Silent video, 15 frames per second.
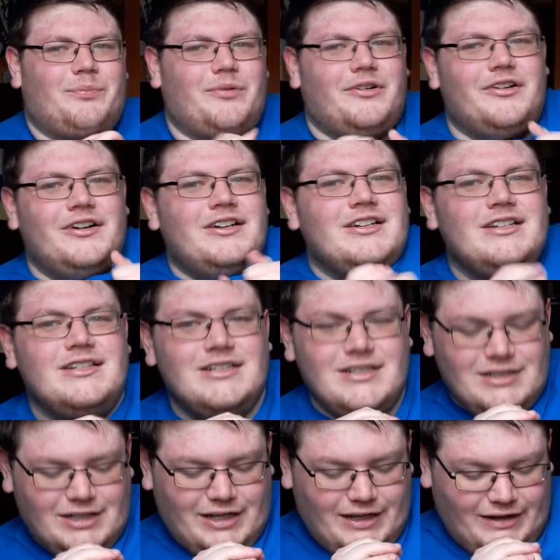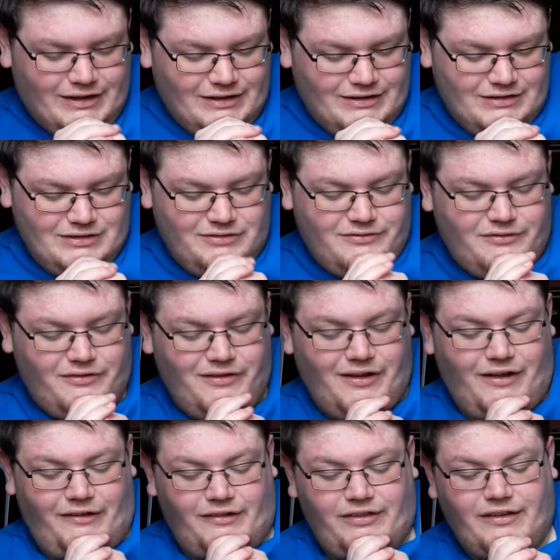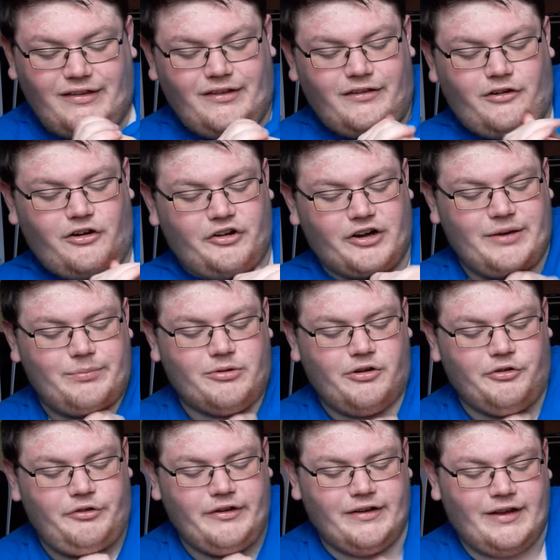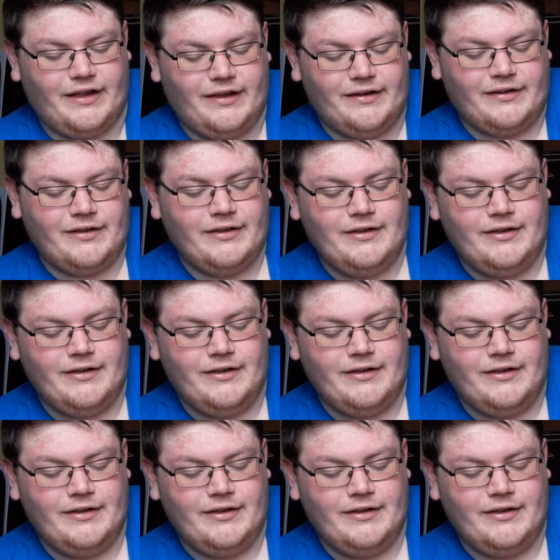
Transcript: But uh, nah, the RK Bro retained.